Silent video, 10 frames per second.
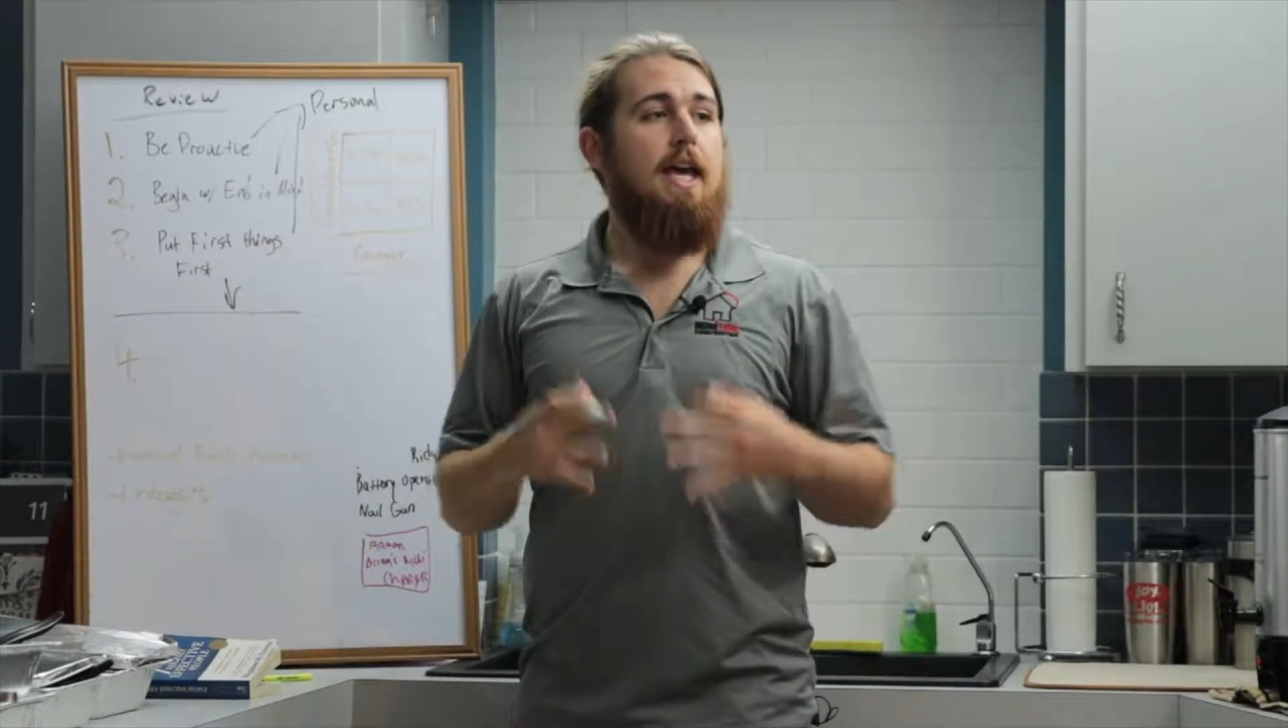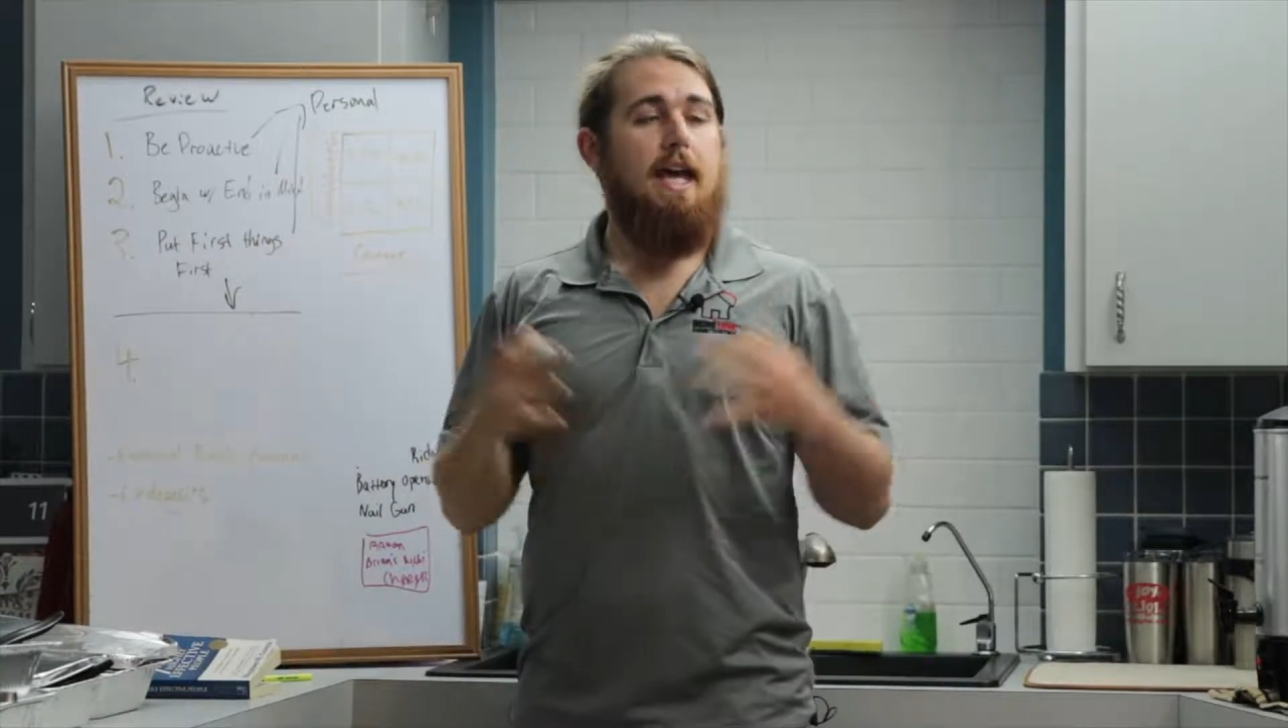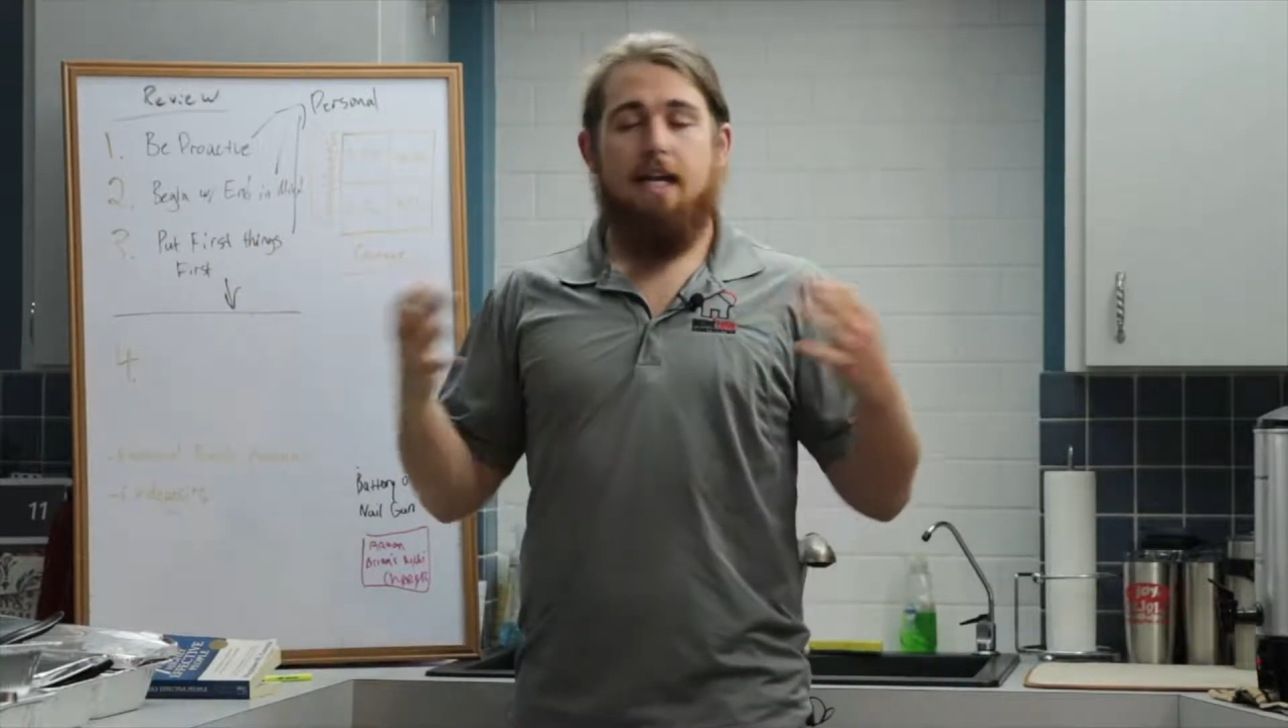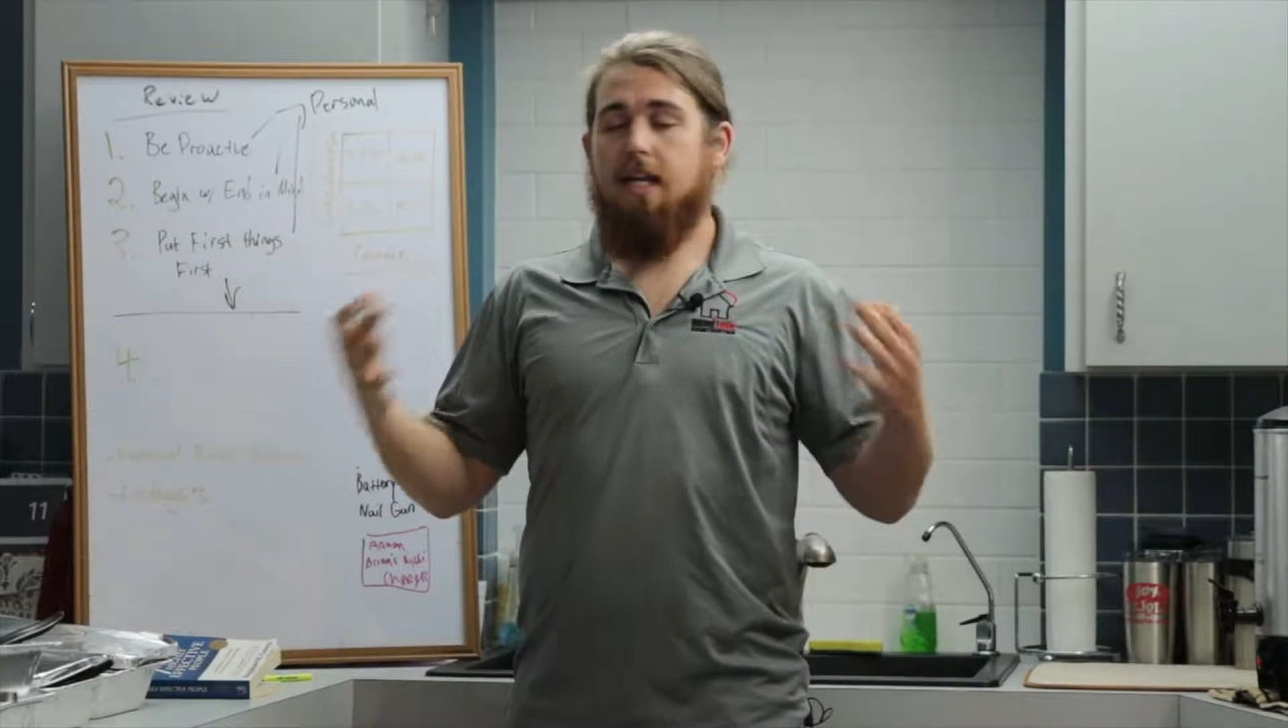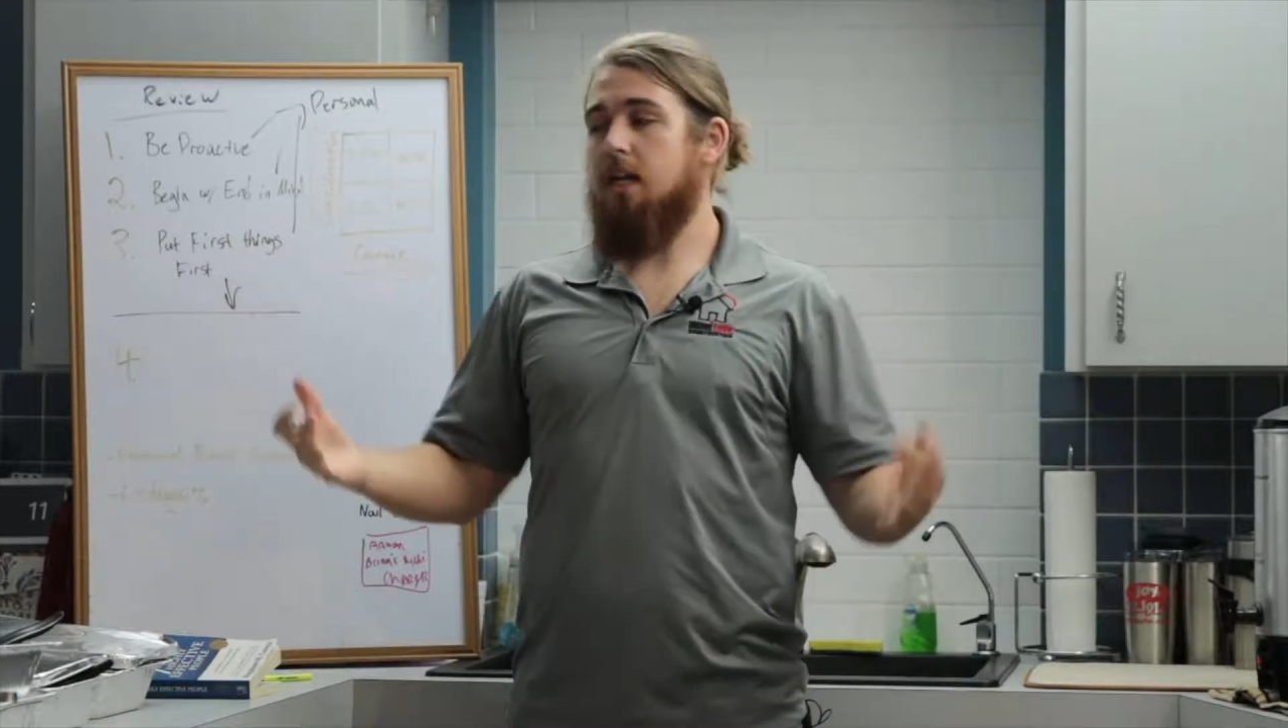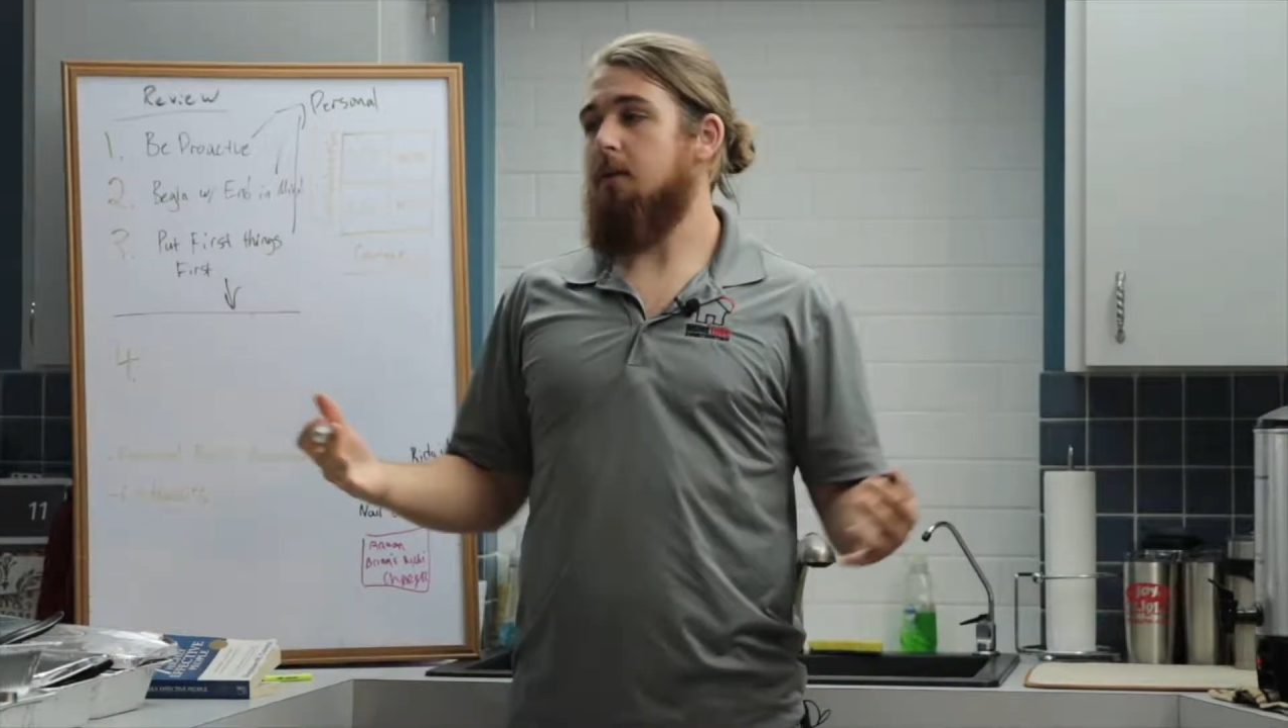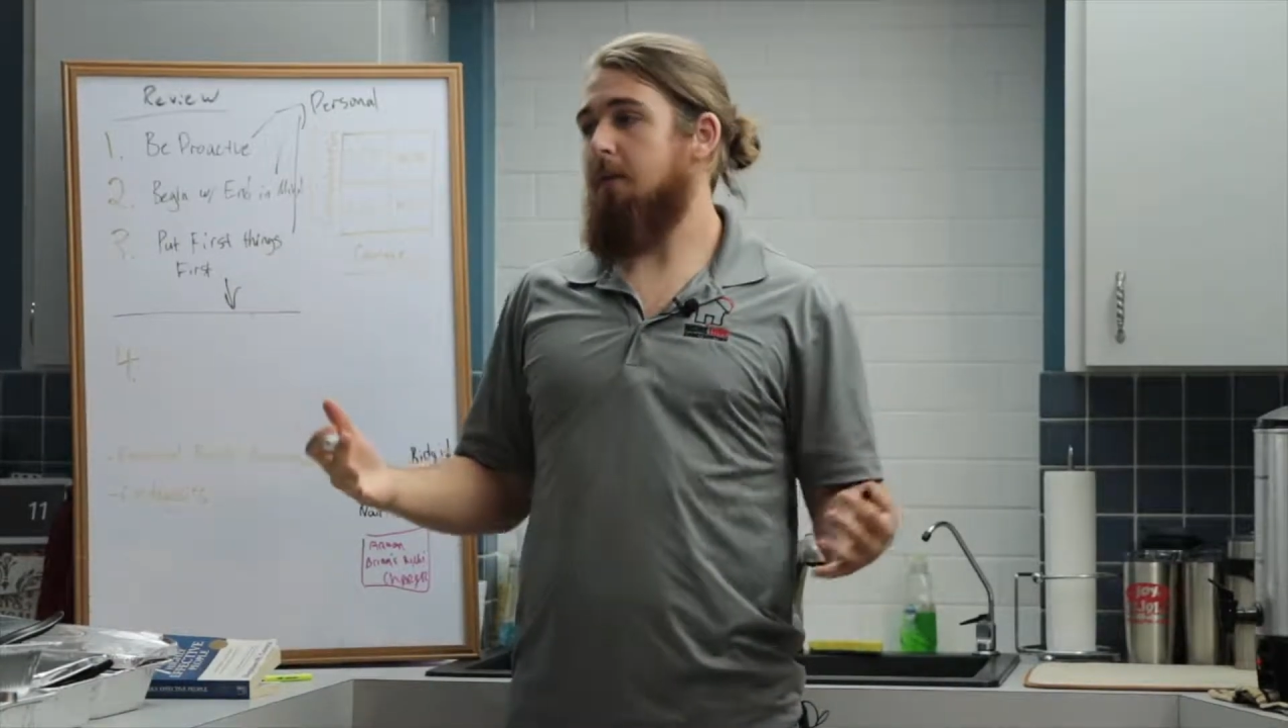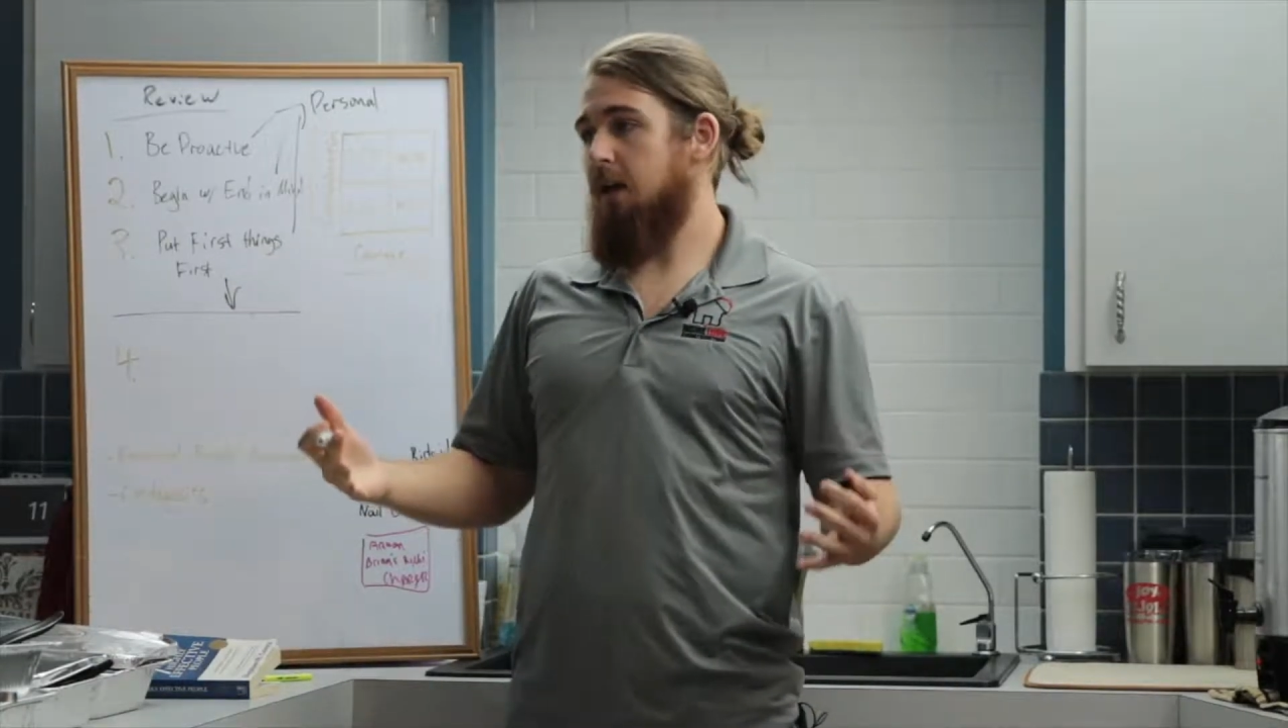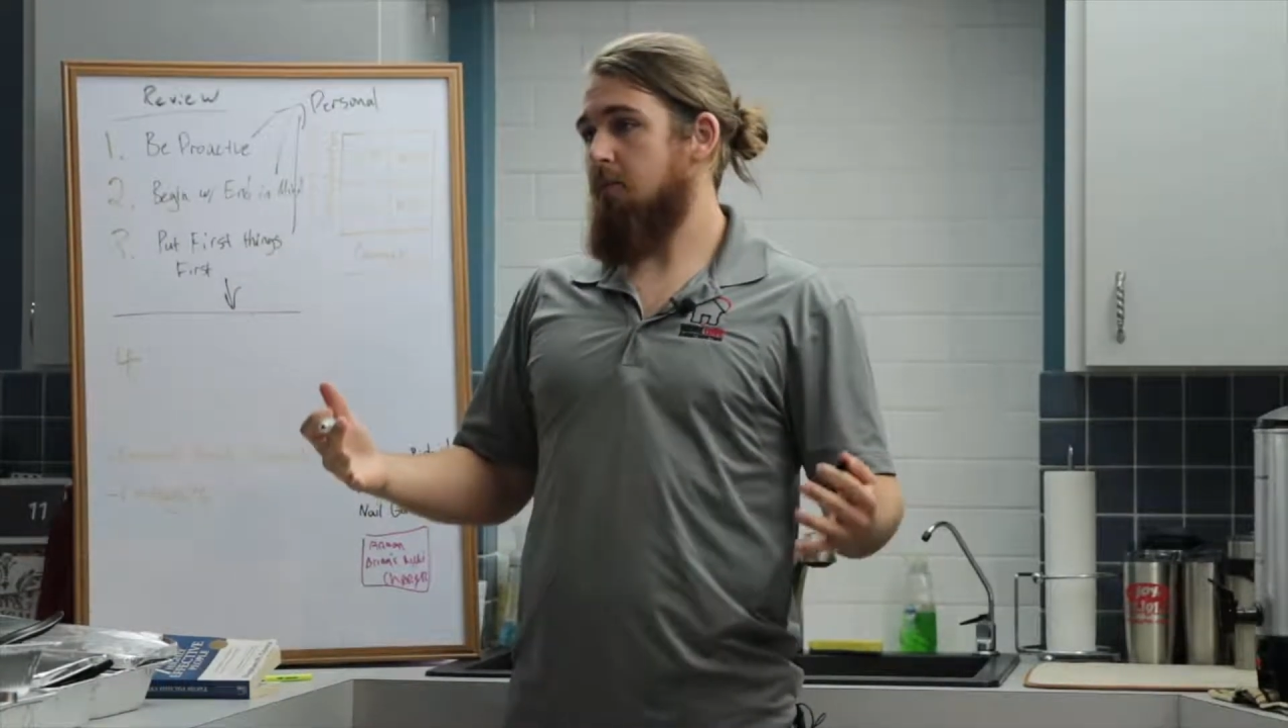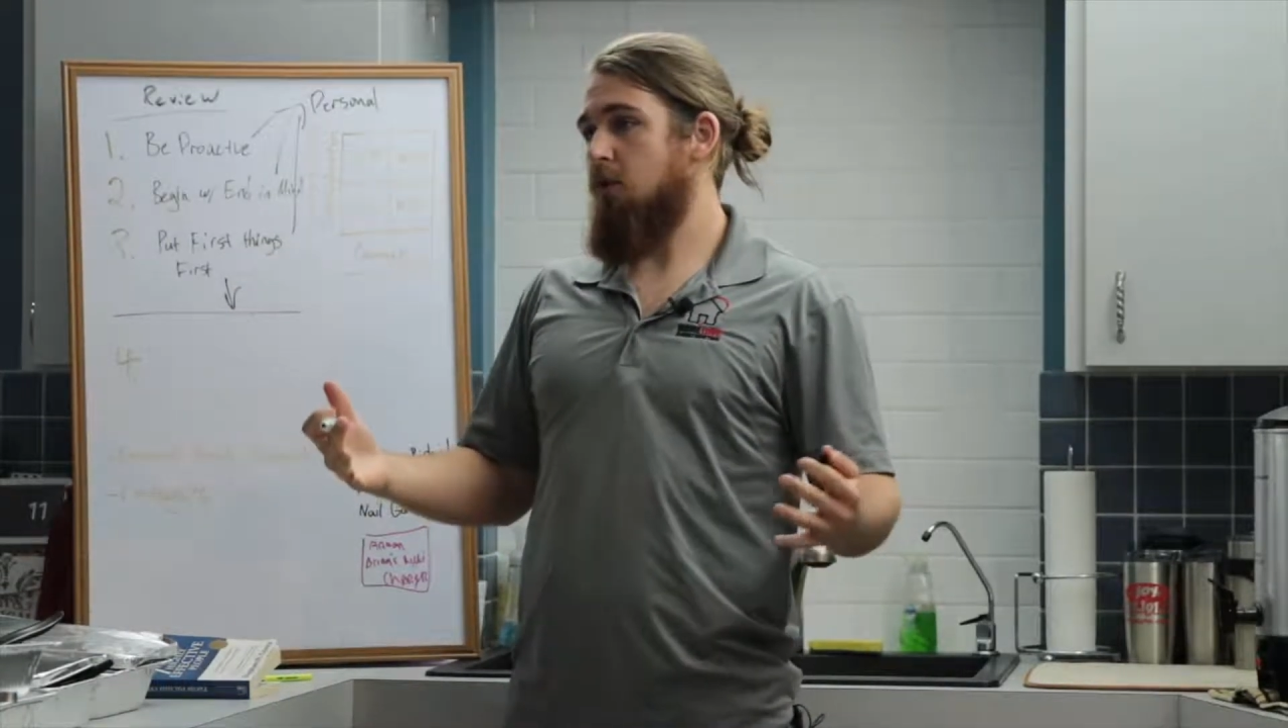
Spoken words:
an independent